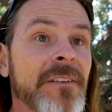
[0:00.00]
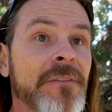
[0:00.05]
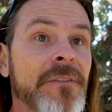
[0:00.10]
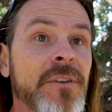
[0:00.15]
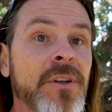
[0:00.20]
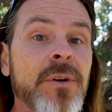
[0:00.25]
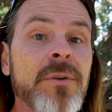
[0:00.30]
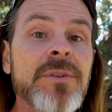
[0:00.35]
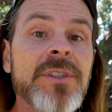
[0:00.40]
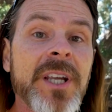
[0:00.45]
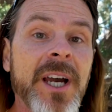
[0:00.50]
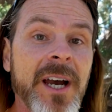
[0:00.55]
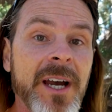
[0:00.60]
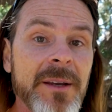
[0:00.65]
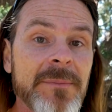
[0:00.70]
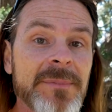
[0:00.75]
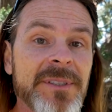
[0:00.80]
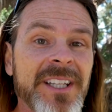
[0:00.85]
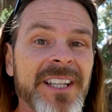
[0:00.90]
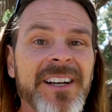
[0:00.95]
few
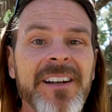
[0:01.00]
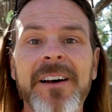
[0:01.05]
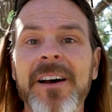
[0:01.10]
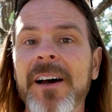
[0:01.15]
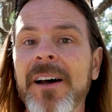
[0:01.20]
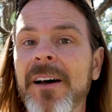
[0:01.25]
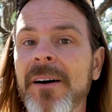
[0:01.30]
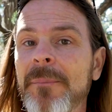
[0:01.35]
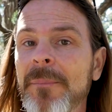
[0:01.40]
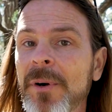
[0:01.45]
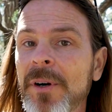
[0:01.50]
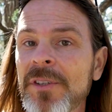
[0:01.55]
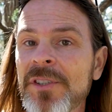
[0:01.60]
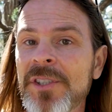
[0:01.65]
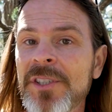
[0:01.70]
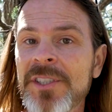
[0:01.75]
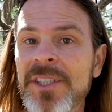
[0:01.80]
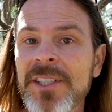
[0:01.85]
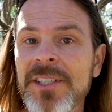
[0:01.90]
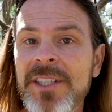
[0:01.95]
times that
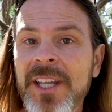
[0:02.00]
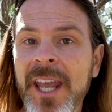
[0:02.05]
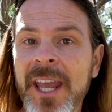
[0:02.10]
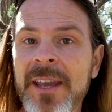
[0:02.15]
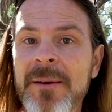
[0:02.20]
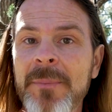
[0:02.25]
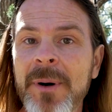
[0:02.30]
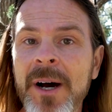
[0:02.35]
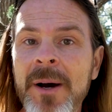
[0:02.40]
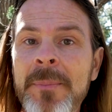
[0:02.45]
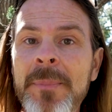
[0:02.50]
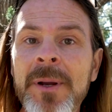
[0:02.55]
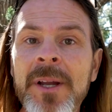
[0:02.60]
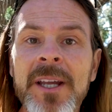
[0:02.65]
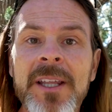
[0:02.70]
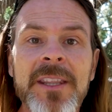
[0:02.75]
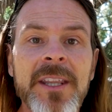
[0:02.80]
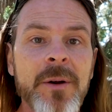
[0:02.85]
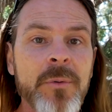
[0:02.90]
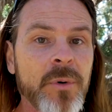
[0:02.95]
emergencies came up,
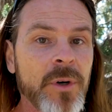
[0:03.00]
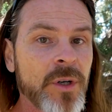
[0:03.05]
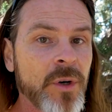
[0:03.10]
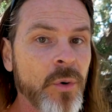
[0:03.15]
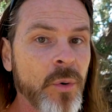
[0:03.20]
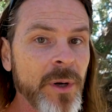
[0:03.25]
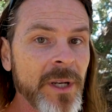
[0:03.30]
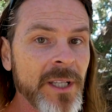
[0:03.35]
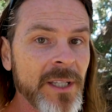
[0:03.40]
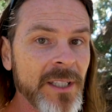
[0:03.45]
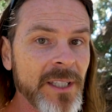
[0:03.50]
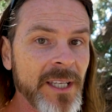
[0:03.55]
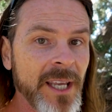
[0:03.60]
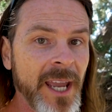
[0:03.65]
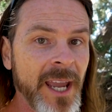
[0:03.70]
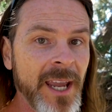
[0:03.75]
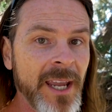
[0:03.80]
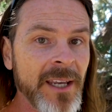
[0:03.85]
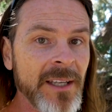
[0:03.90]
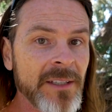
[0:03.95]
they were quickly
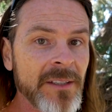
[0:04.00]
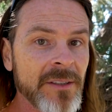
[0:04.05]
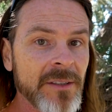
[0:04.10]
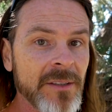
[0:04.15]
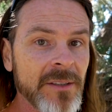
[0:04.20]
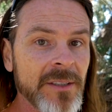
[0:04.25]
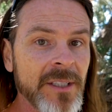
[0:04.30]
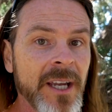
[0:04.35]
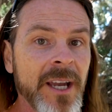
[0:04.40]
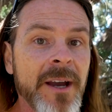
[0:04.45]
handled